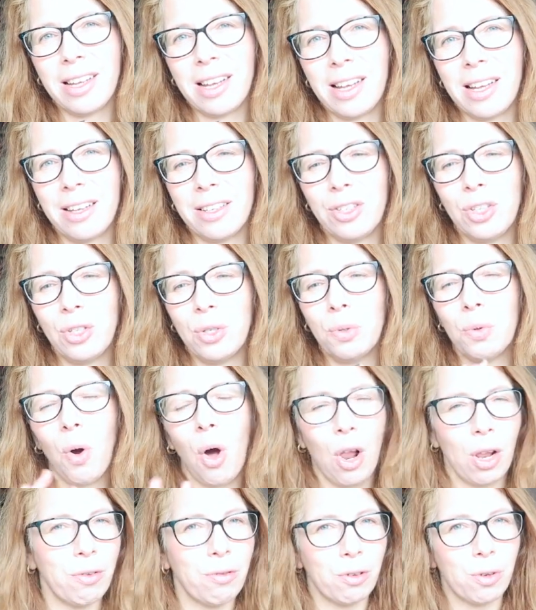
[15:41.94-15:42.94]
uh,
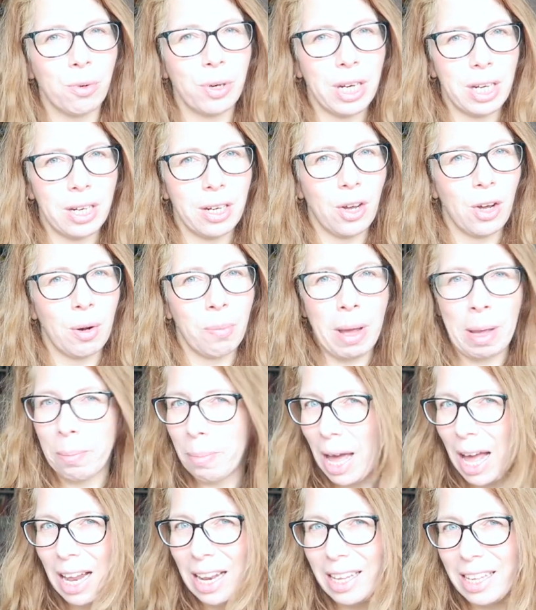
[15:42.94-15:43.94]
to olive green on my
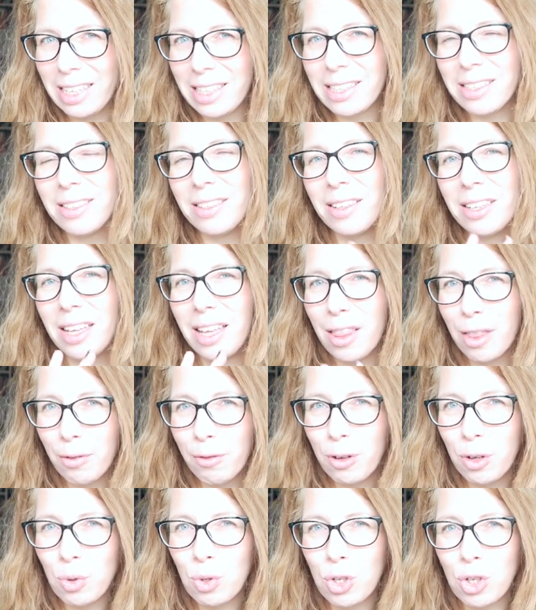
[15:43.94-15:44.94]
palette in
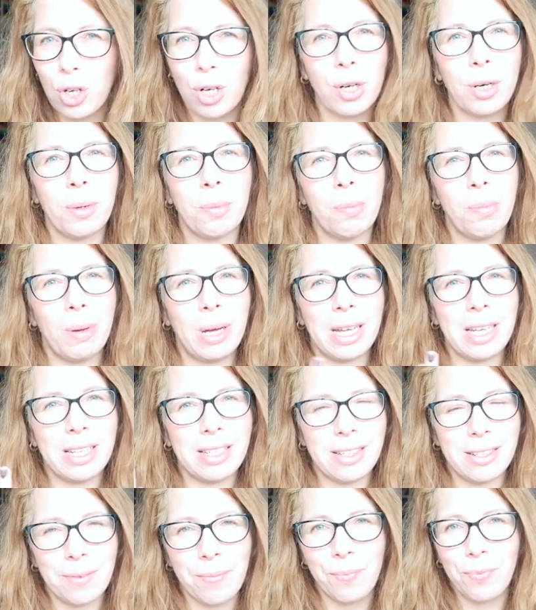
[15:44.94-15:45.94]
the future,
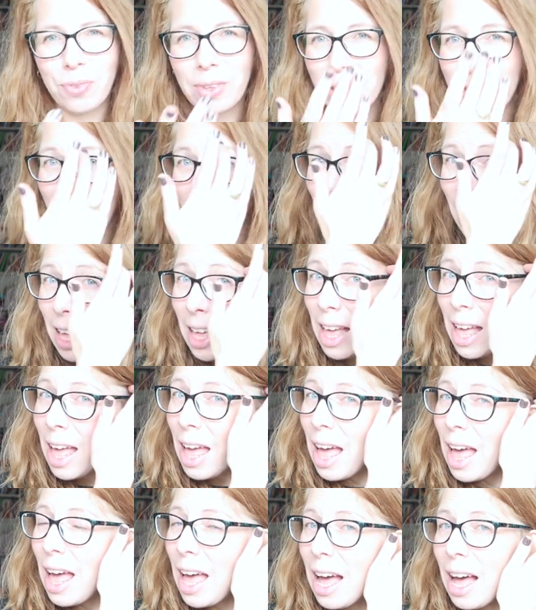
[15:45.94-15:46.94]
but yeah.
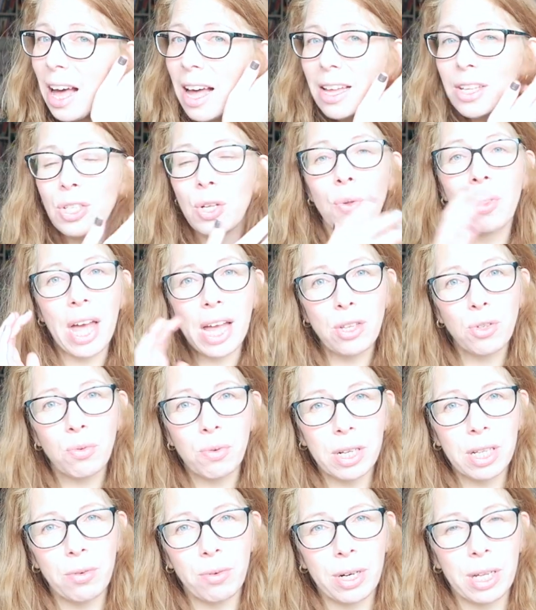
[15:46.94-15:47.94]
Uh, so that's
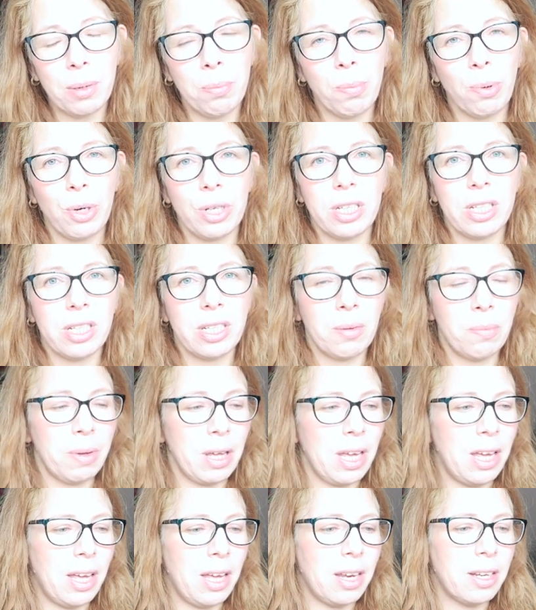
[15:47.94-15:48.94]
really, really important to
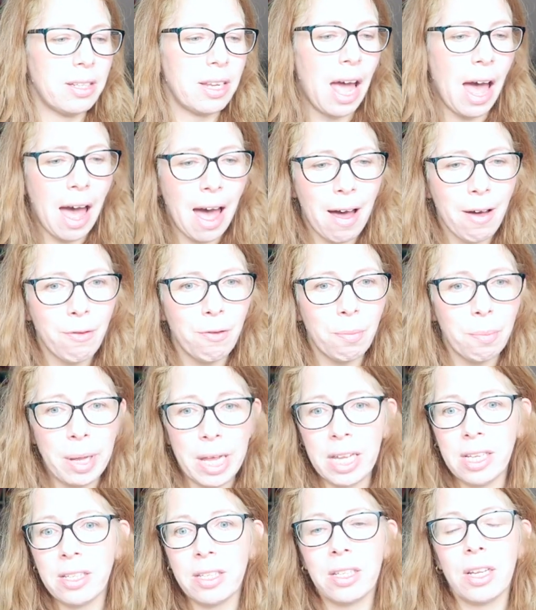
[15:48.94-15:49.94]
me, to have
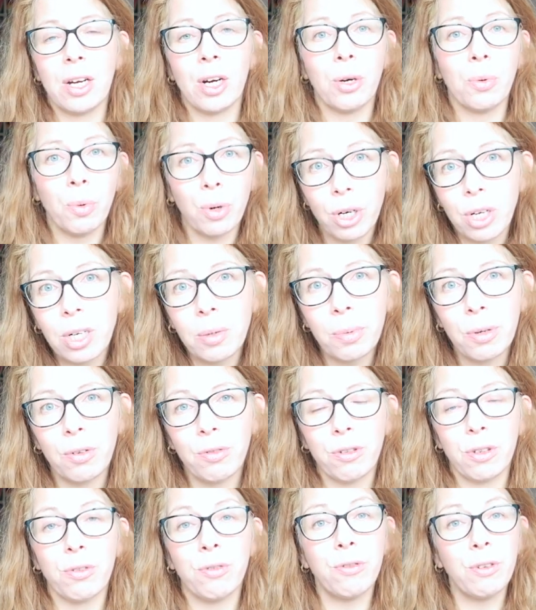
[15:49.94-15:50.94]
paints that are
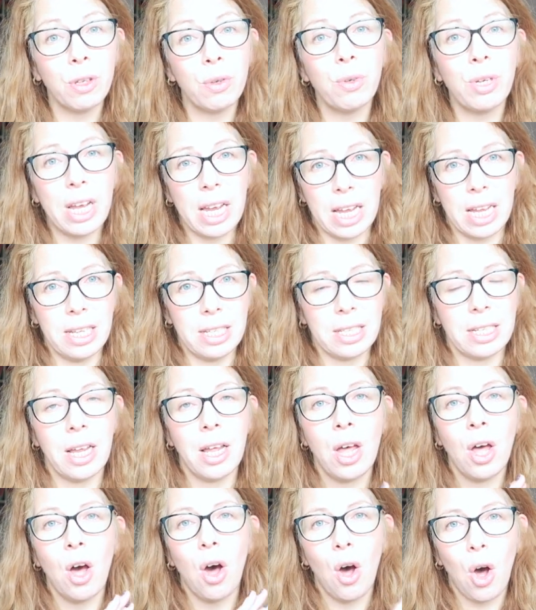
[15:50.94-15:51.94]
workable for a few days
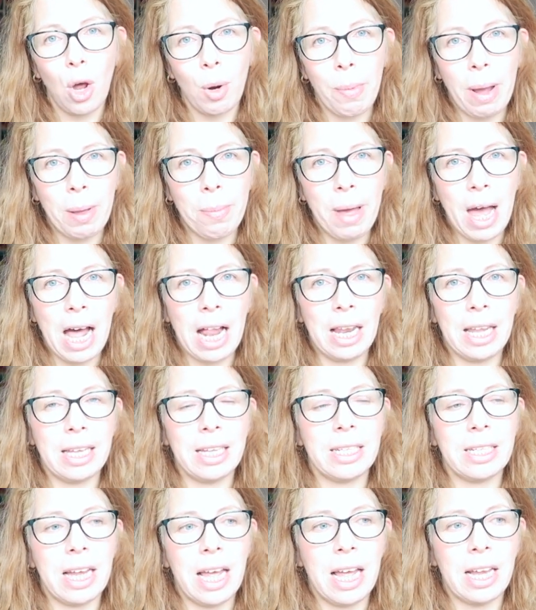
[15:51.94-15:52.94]
on my
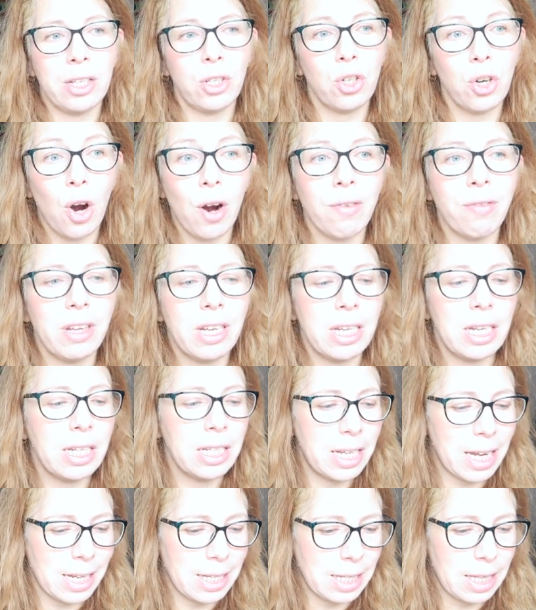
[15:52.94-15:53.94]
palette, and
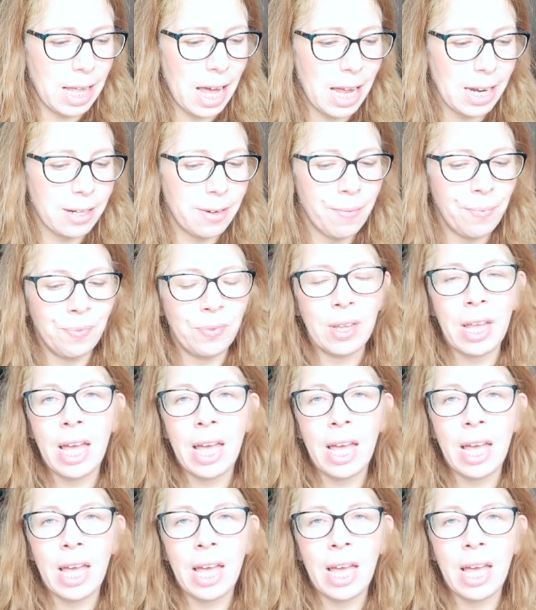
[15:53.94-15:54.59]
Charvin does that.